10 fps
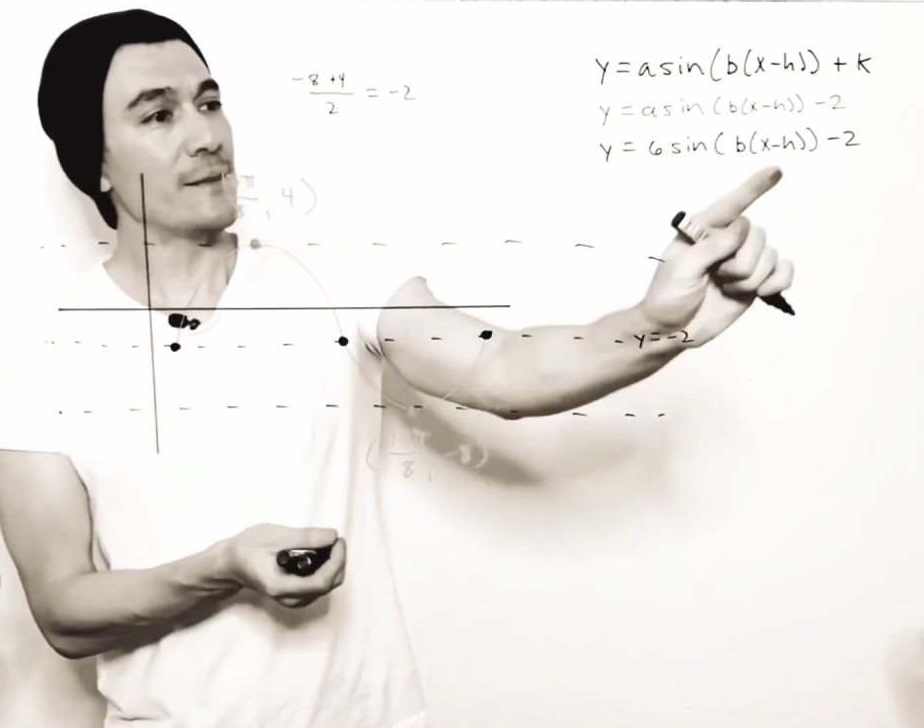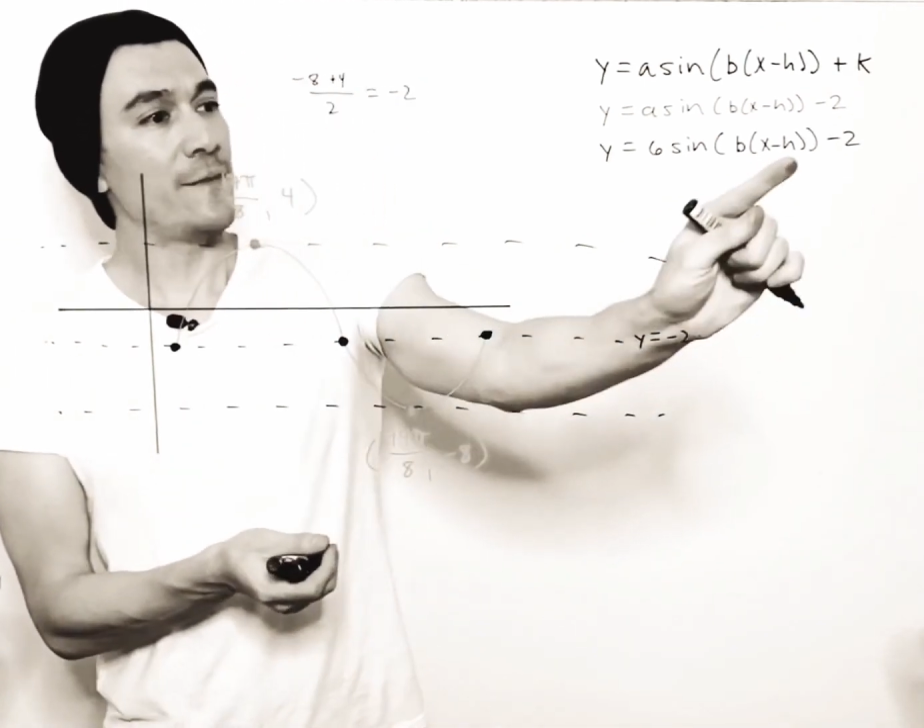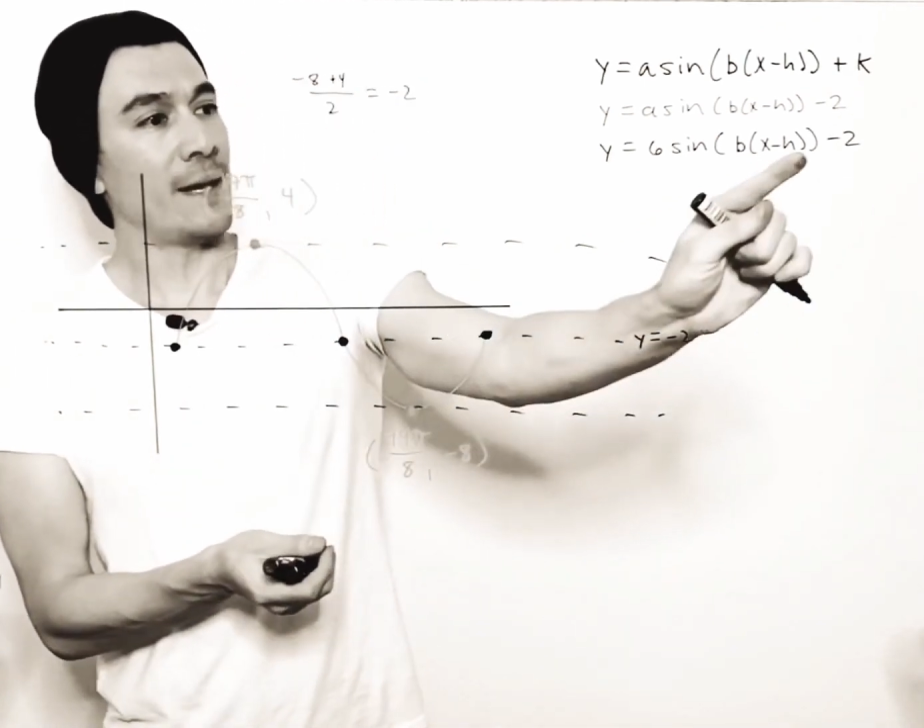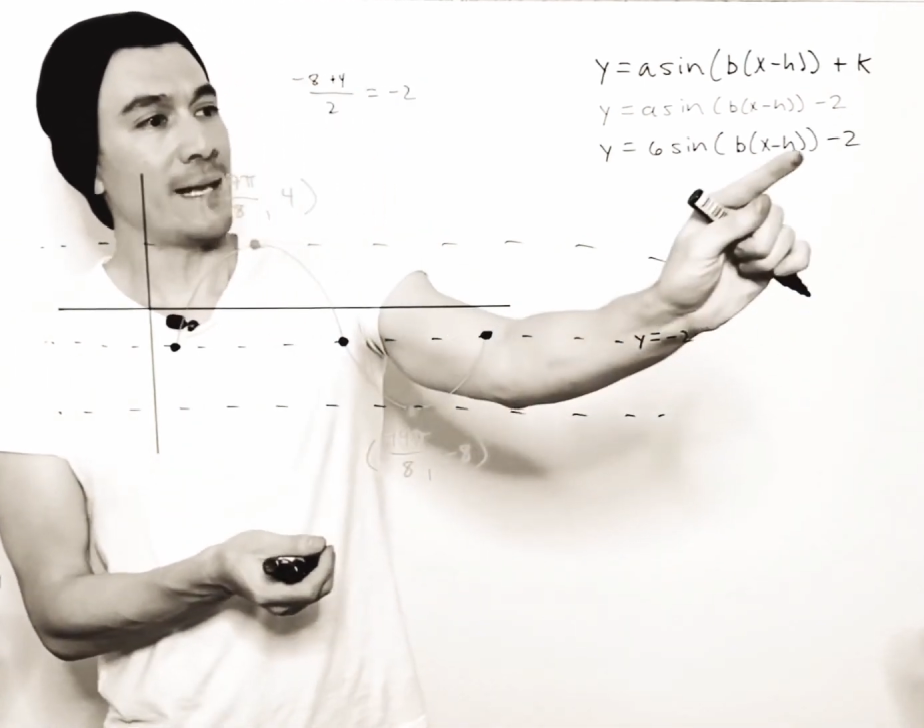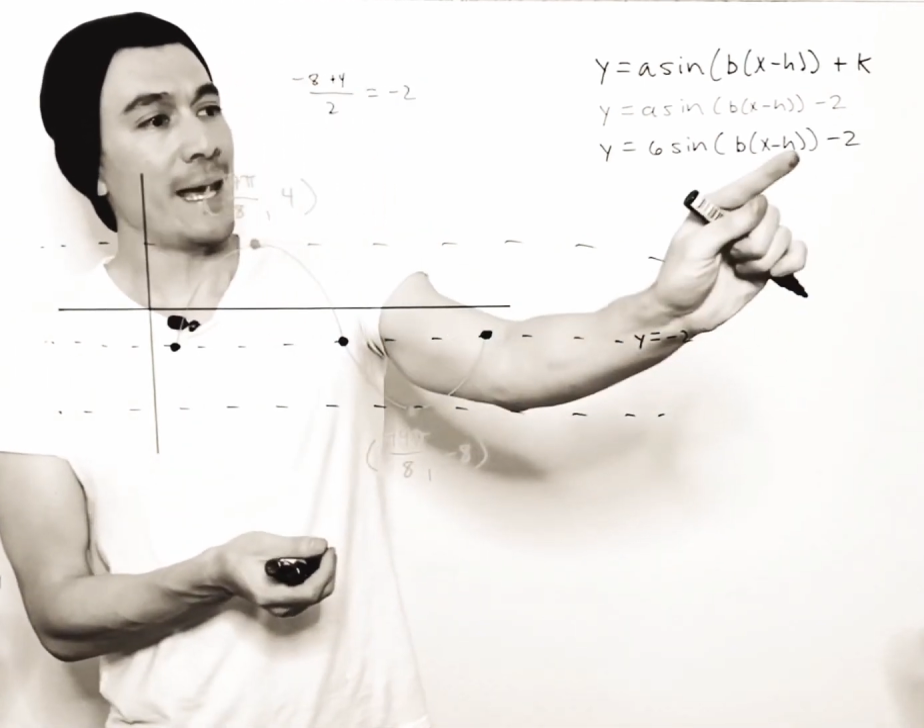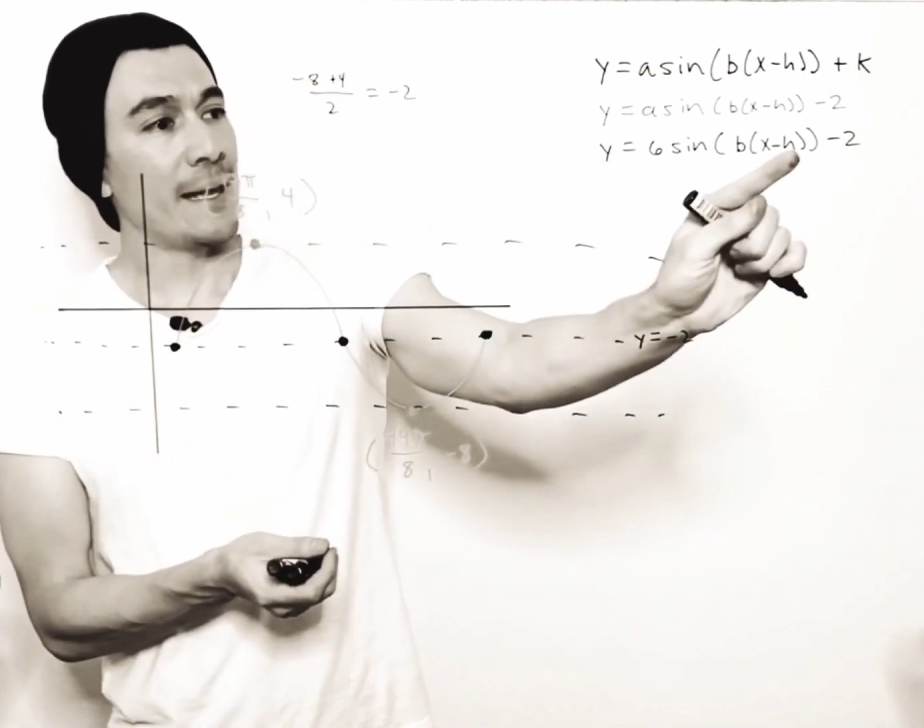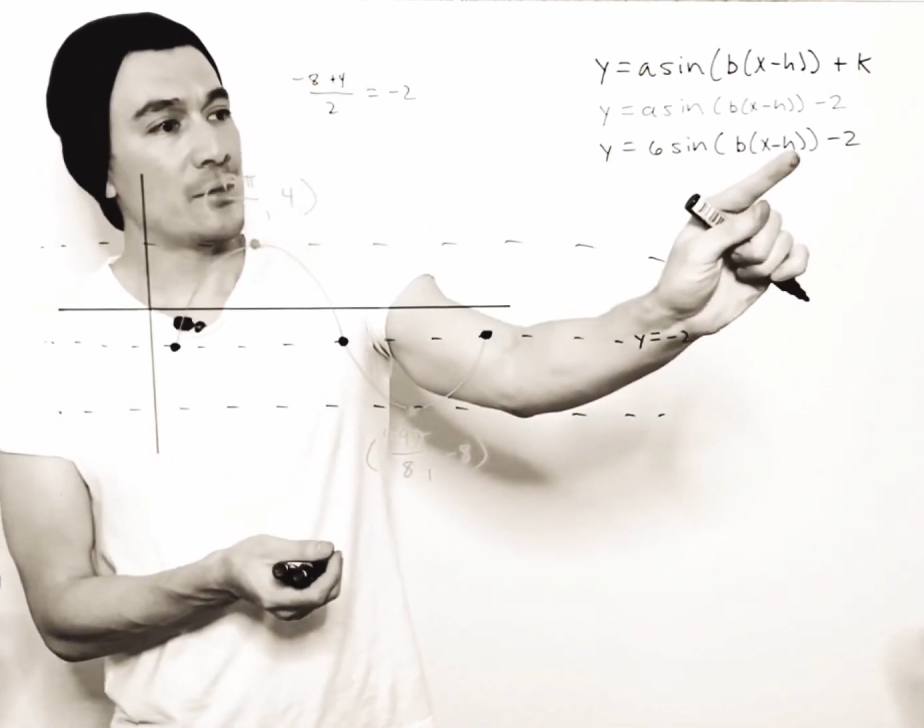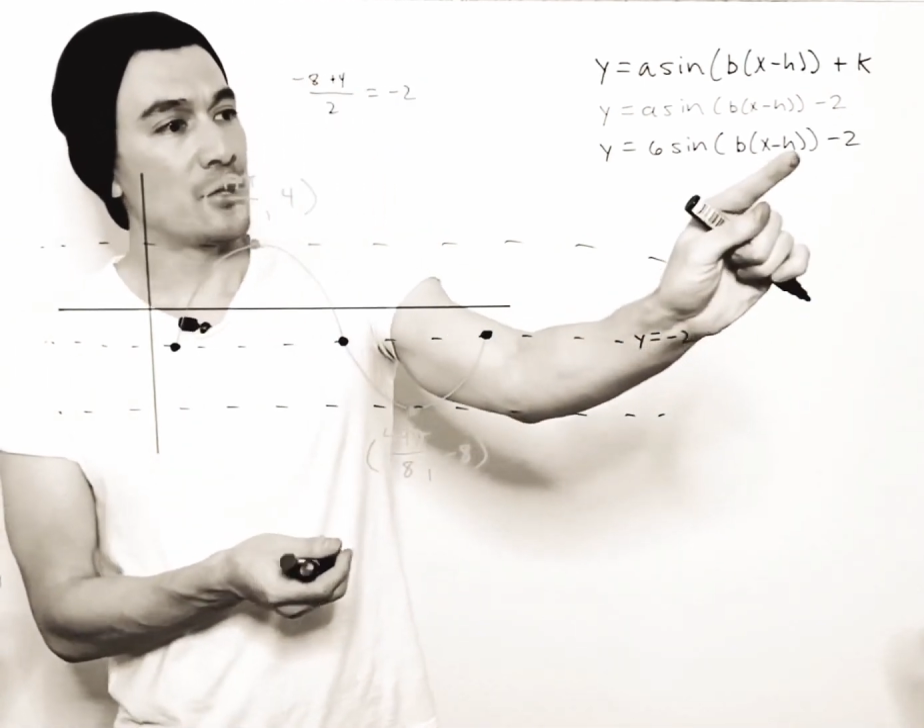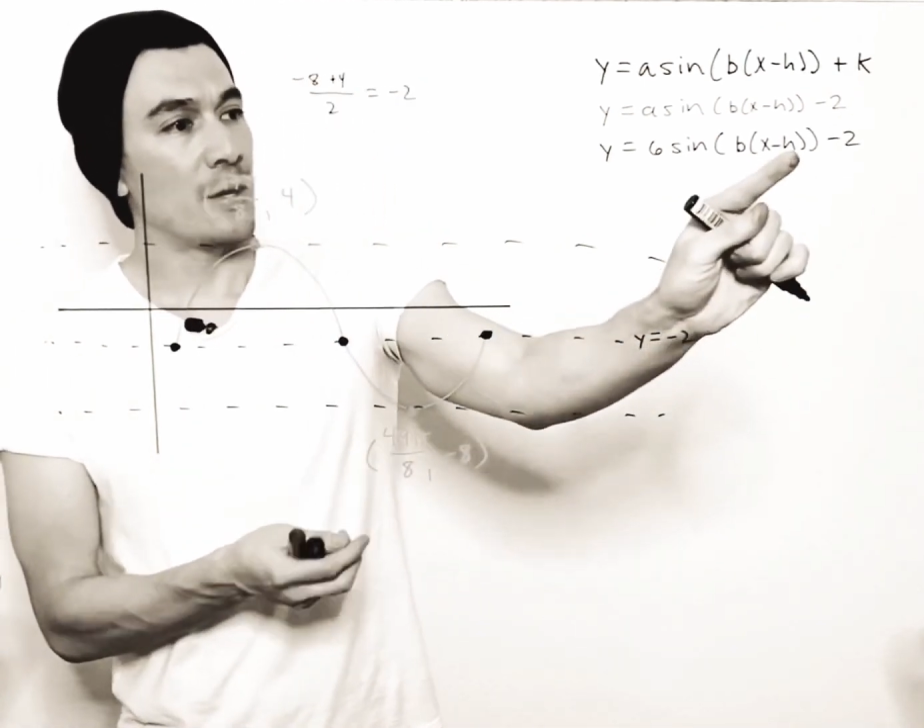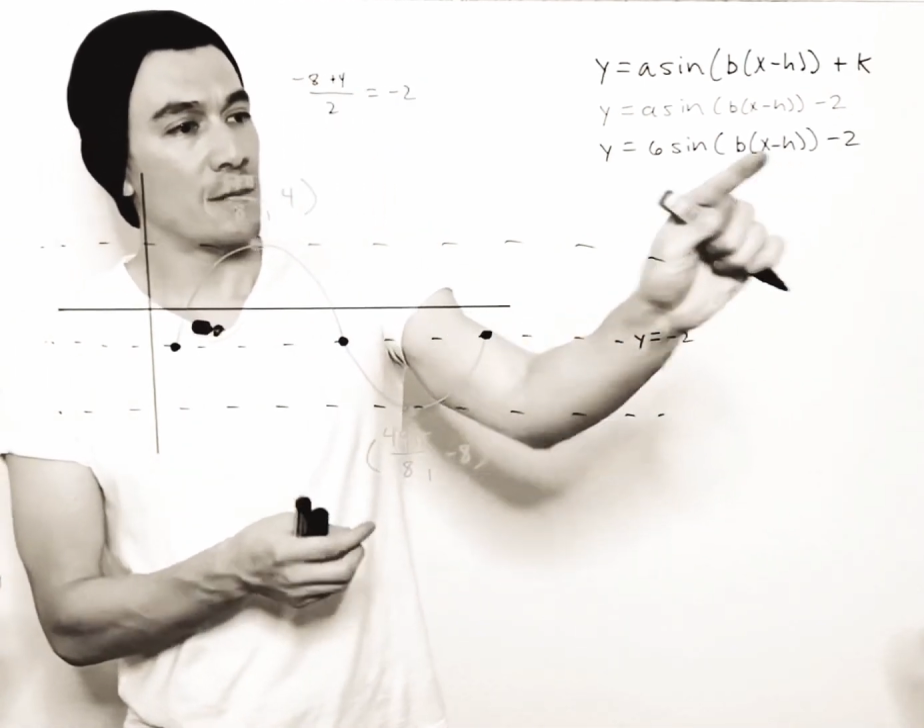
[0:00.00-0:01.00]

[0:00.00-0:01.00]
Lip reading: find h,